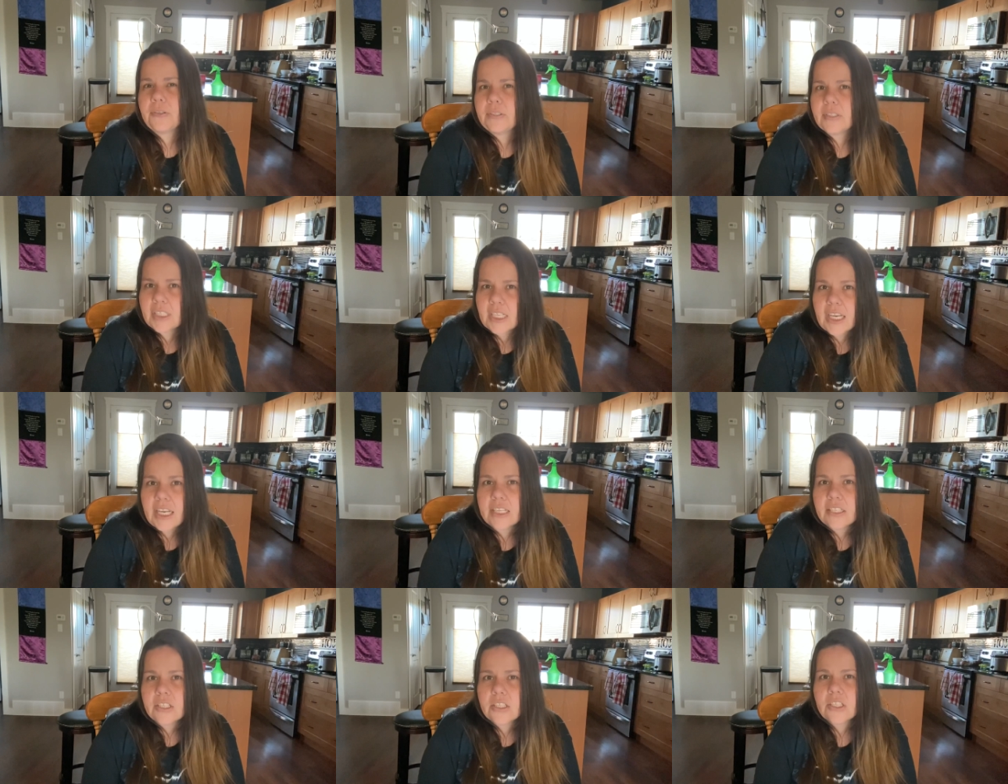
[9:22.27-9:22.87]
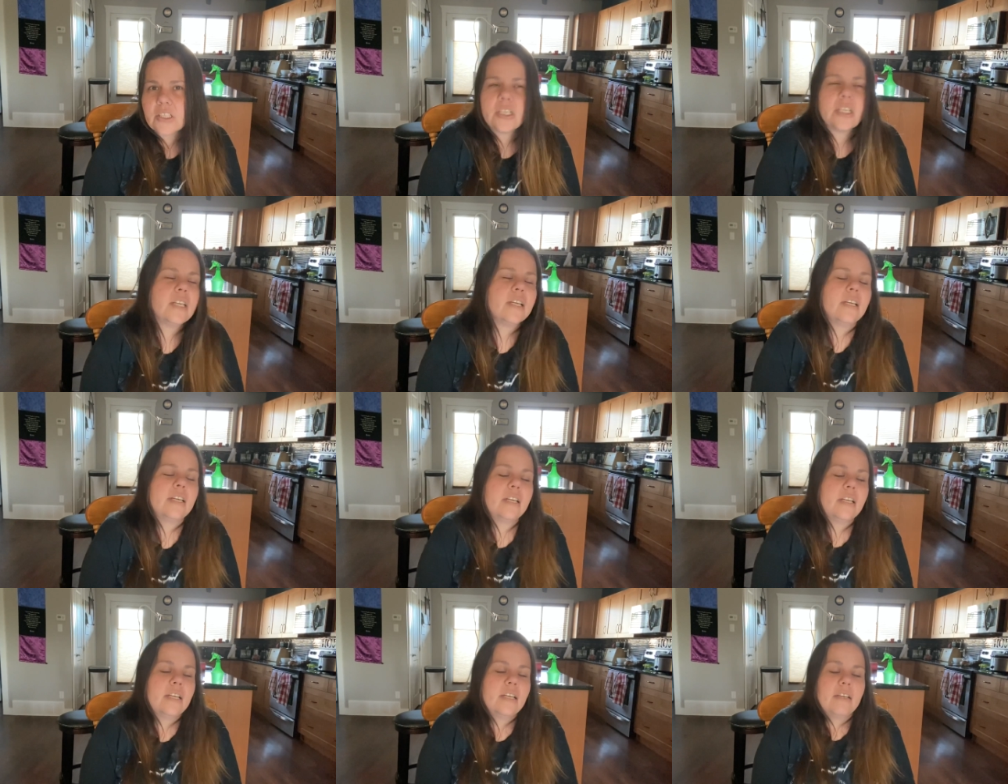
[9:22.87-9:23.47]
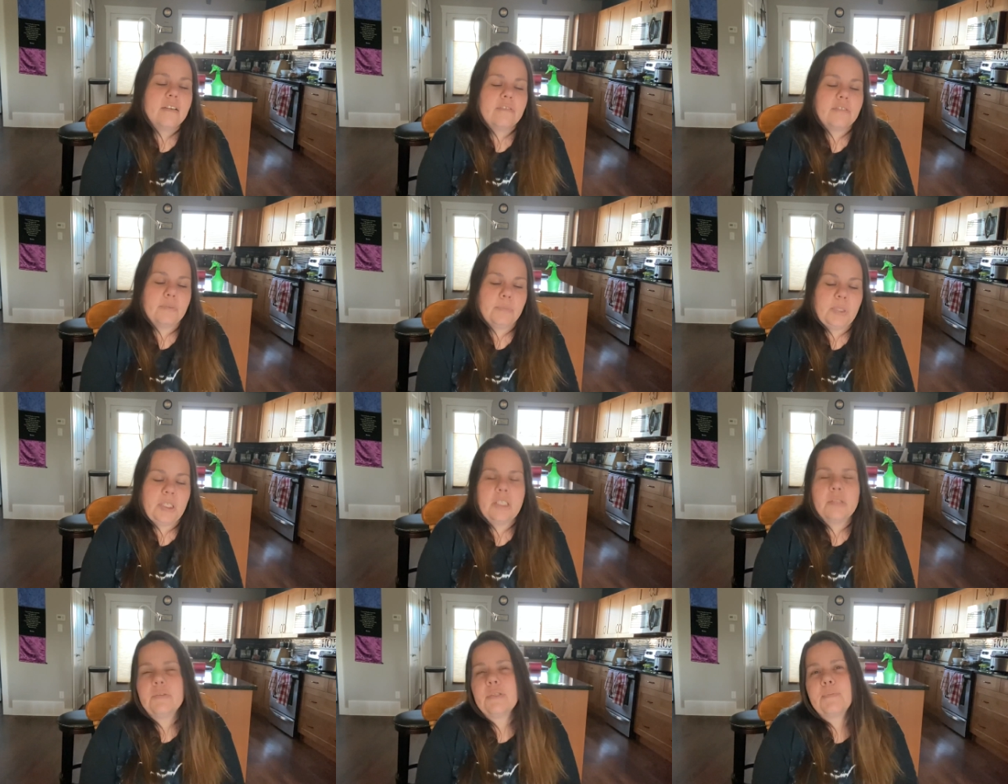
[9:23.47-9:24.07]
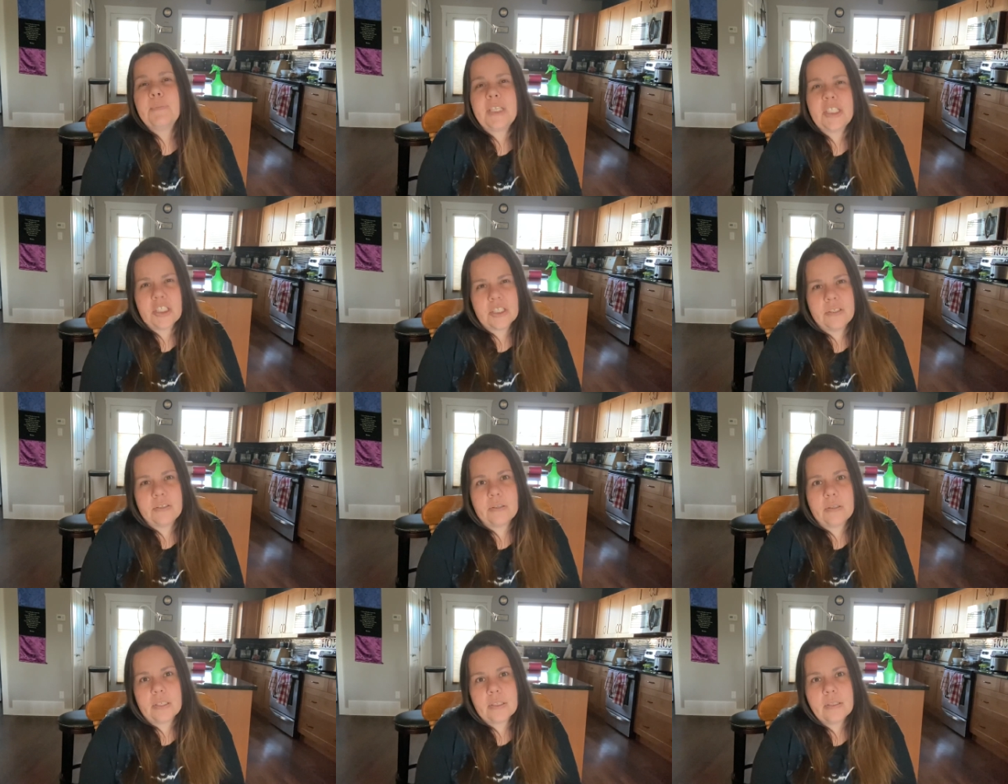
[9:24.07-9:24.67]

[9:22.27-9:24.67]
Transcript: touch. For me, it was my children.